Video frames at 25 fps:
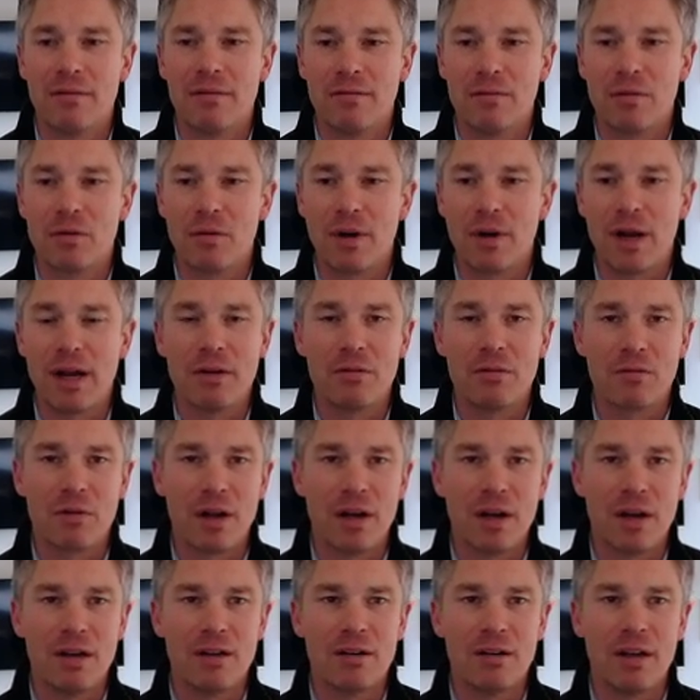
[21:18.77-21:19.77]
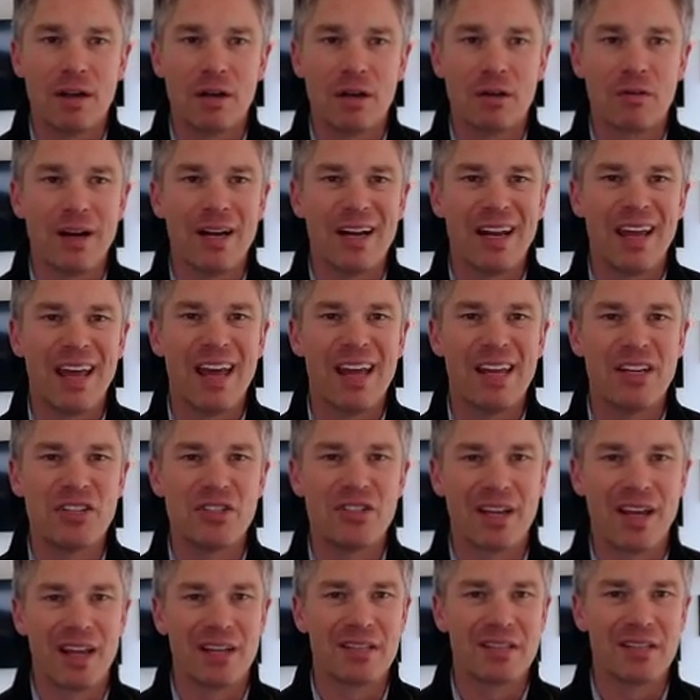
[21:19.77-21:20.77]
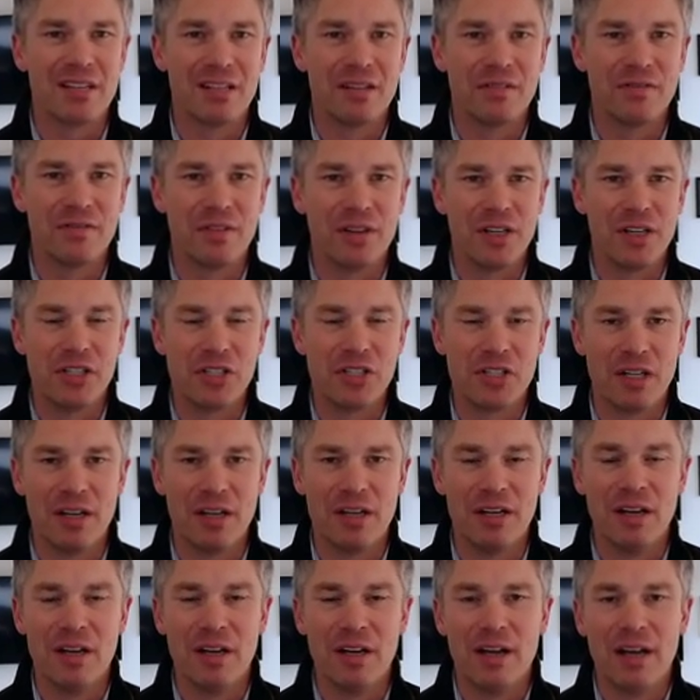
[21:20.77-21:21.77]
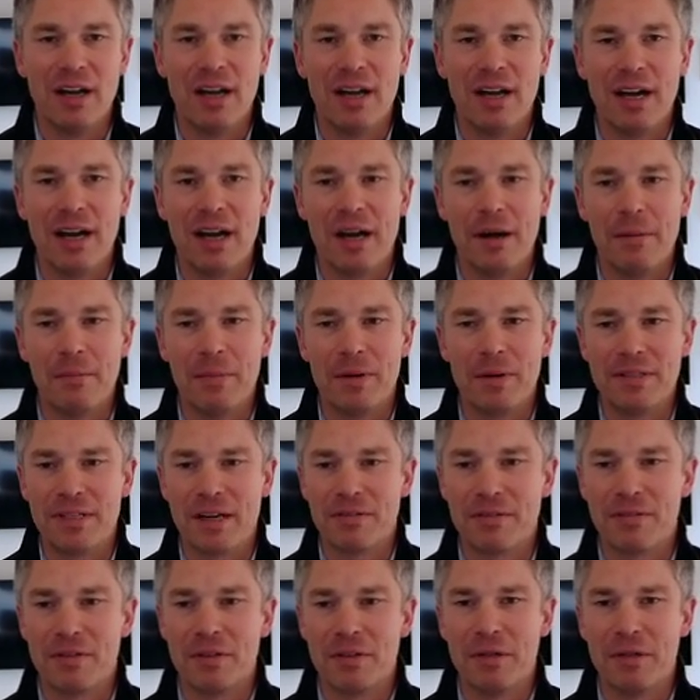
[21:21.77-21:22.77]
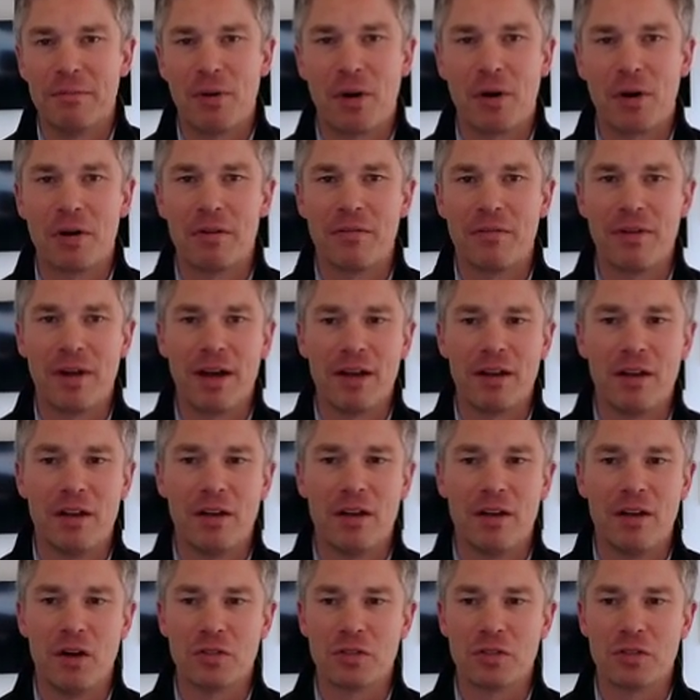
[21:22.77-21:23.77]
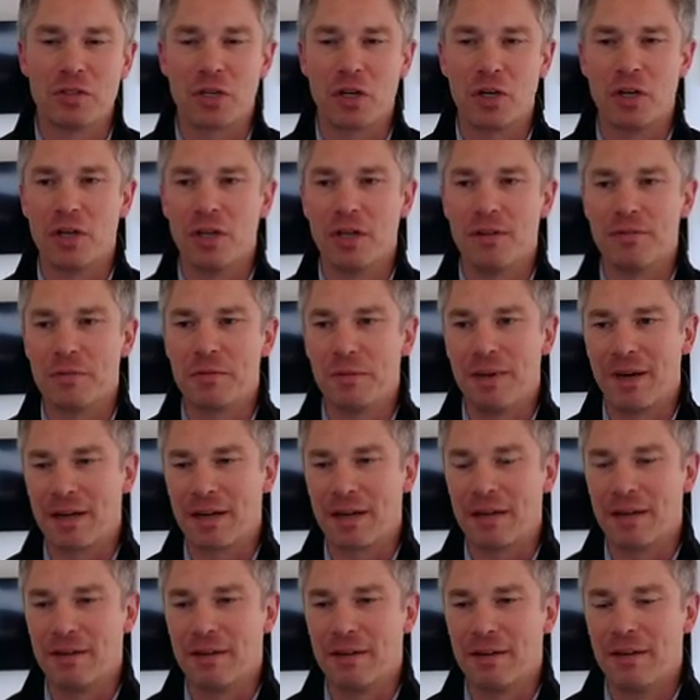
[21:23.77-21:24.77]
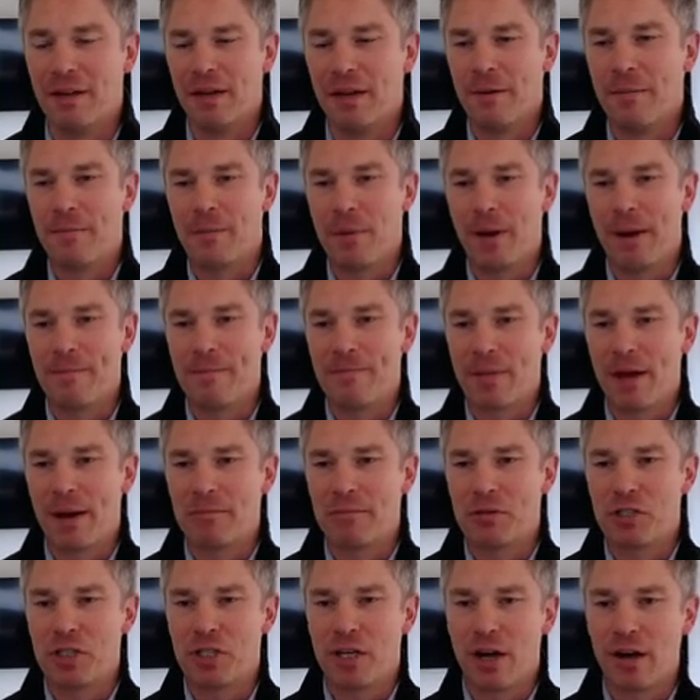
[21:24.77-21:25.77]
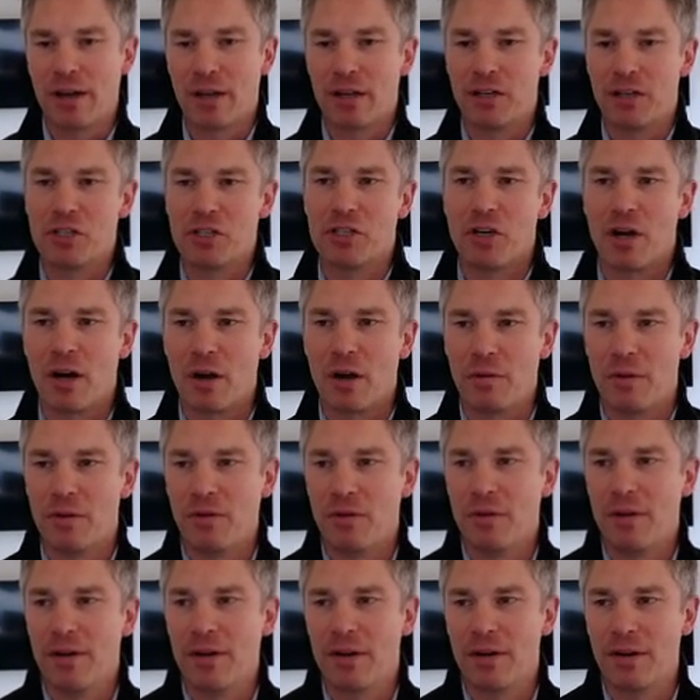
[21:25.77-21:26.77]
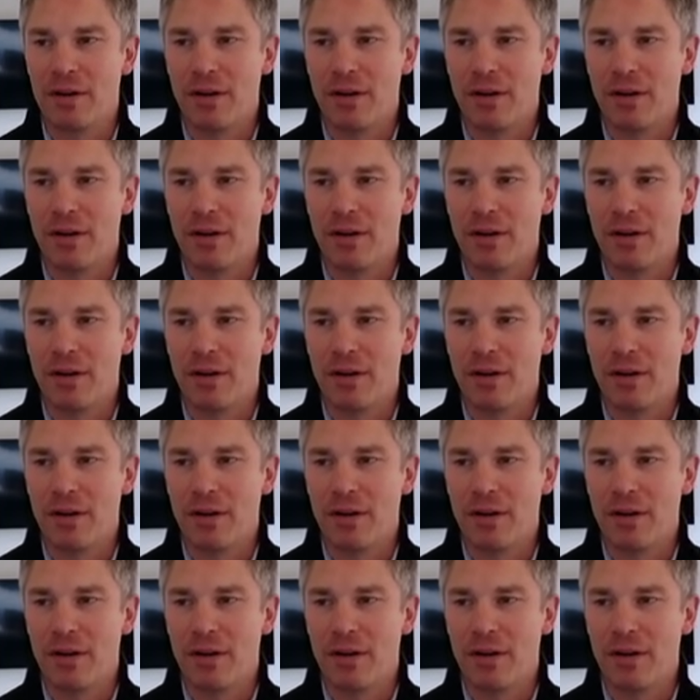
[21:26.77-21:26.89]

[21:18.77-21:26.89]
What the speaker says: Great run and great hedge against inflation, but definitely part of that alternatives bucket. But I'm sharing a chart with you here